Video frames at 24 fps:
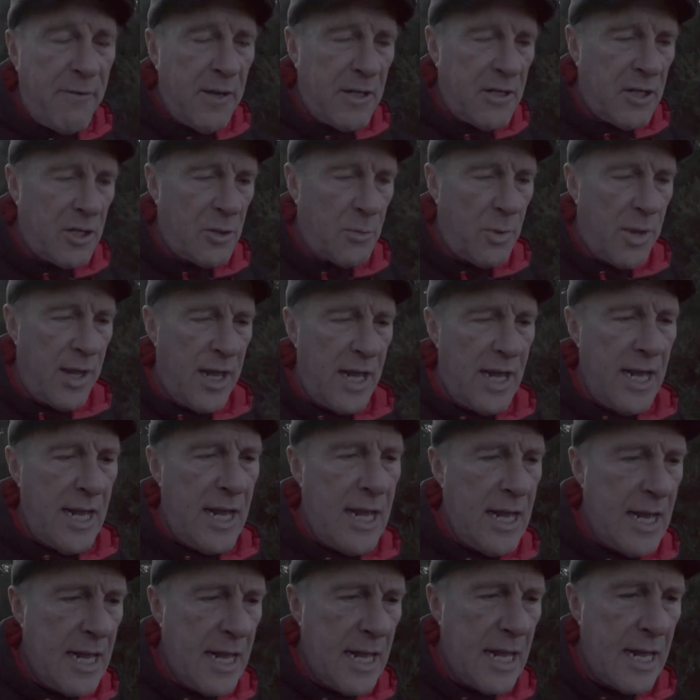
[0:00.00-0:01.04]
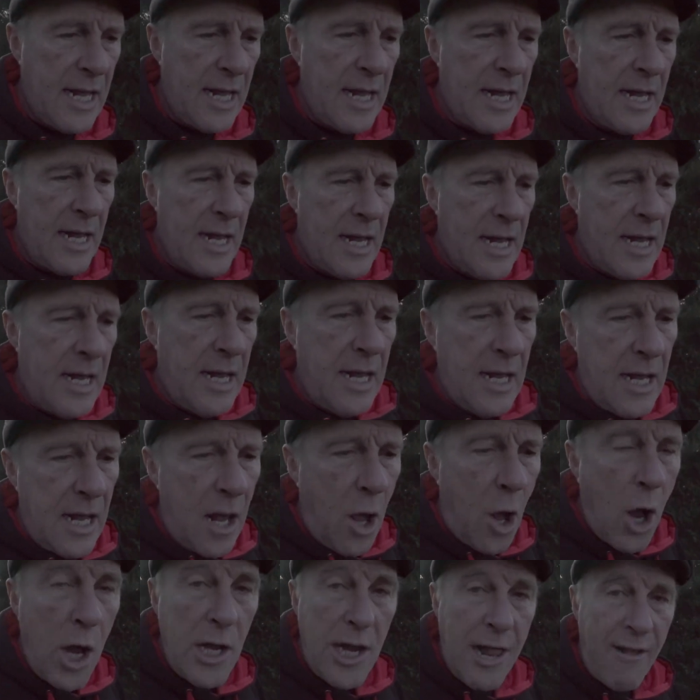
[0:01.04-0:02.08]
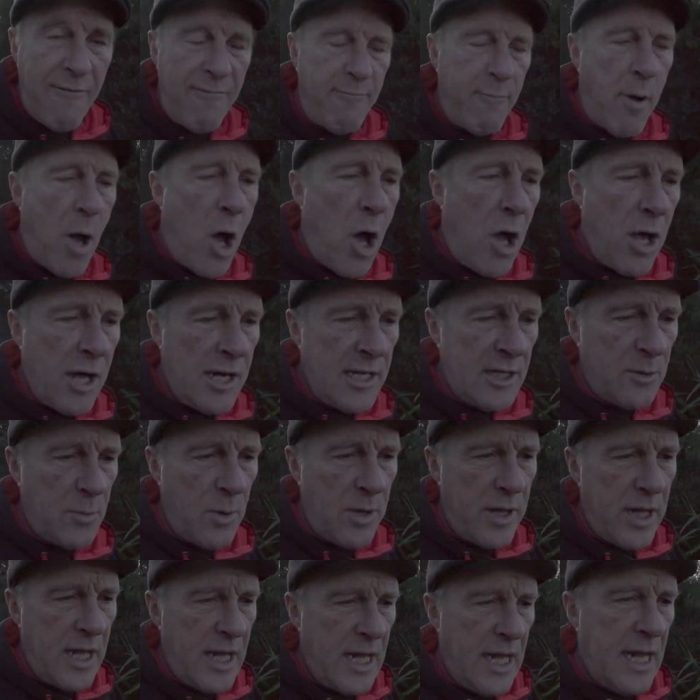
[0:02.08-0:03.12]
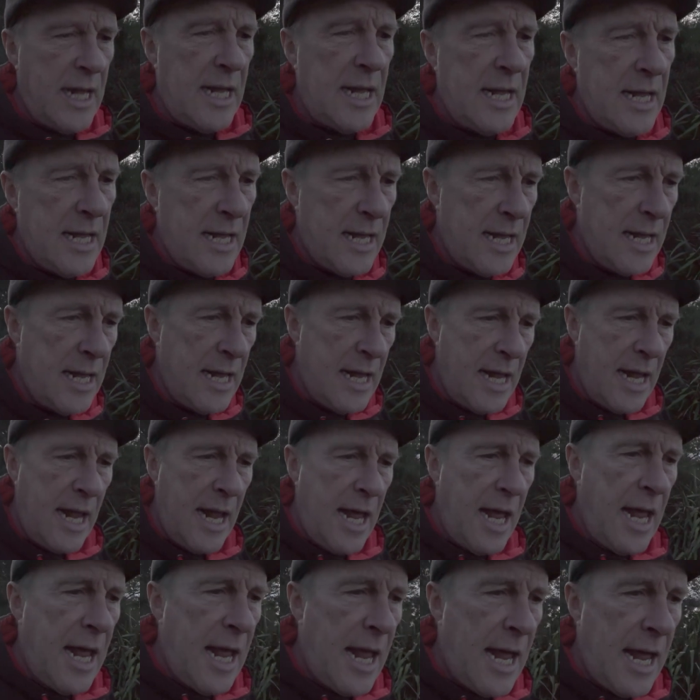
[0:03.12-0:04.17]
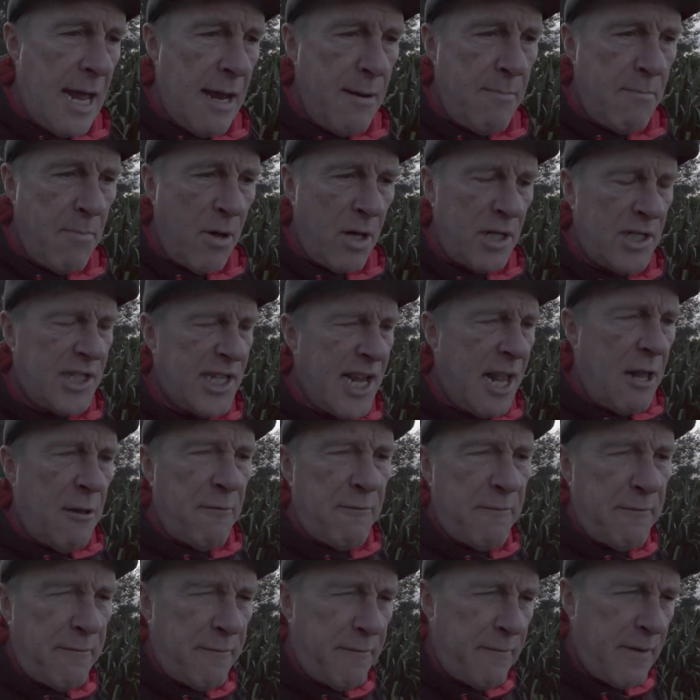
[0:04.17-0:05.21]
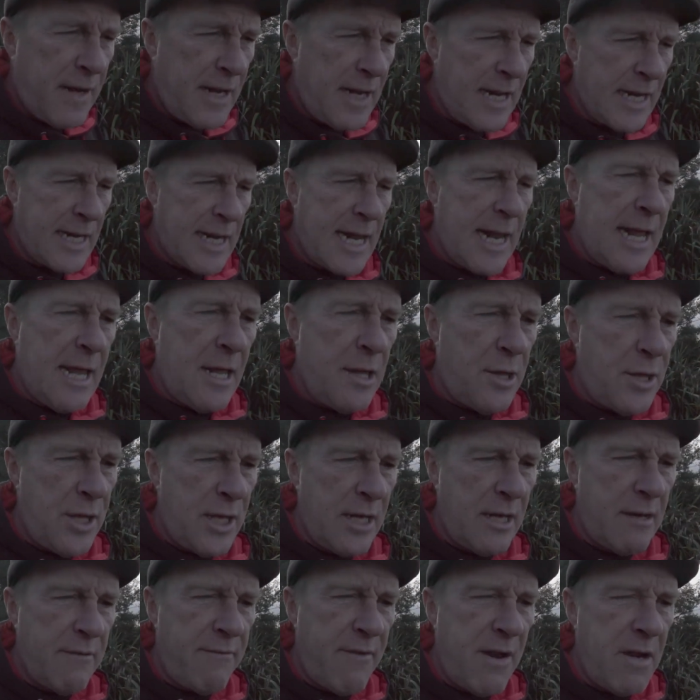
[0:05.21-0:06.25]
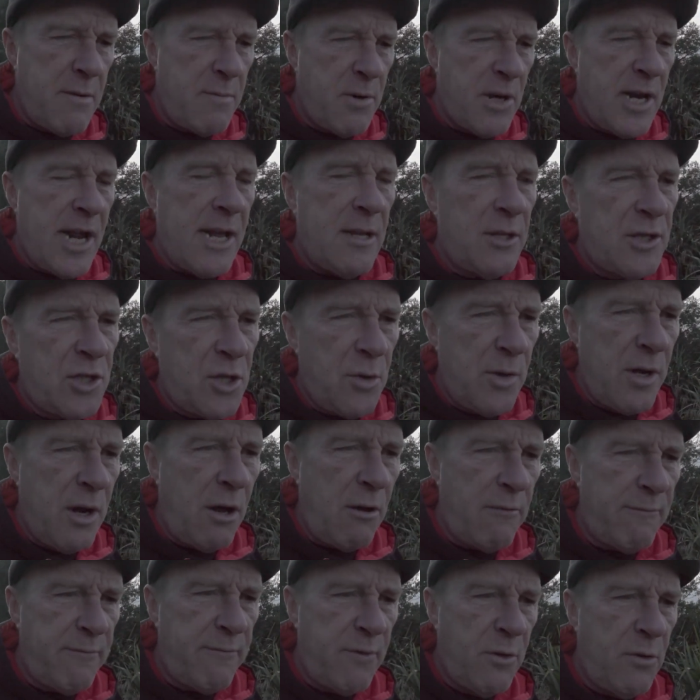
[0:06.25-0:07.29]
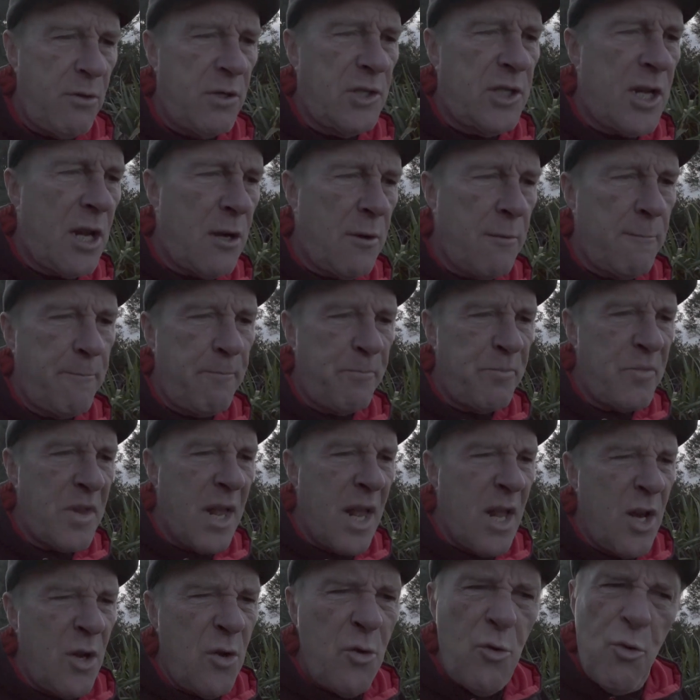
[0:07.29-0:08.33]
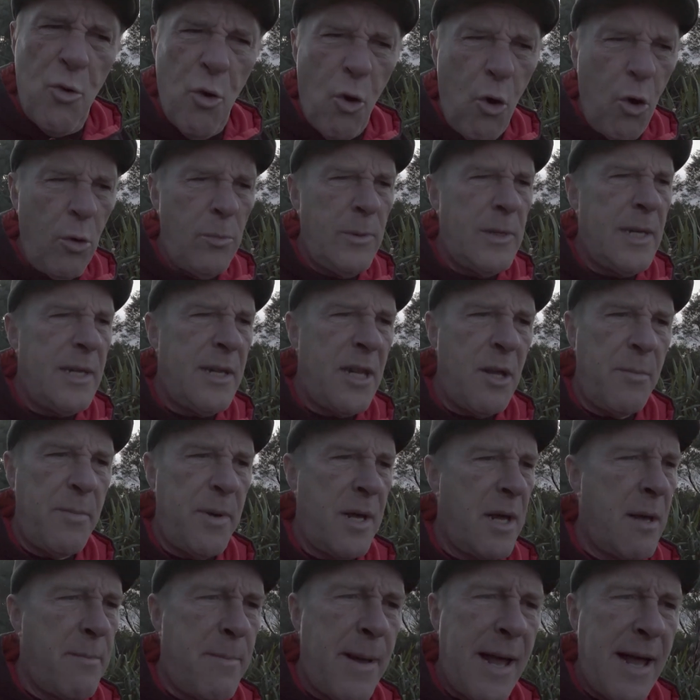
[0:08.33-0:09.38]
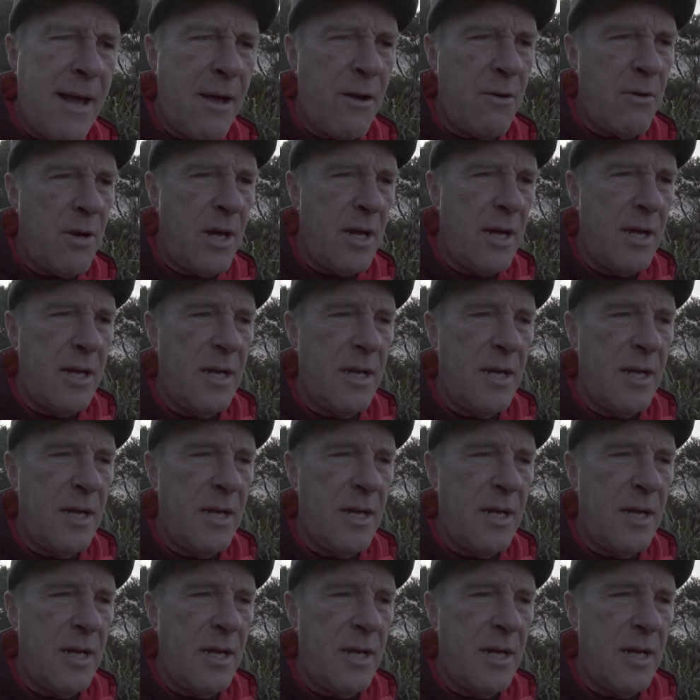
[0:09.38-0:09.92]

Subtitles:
fritters were there. I love pies were there. And myself, and I can't think of anybody else doing hot food. So normally there'd be about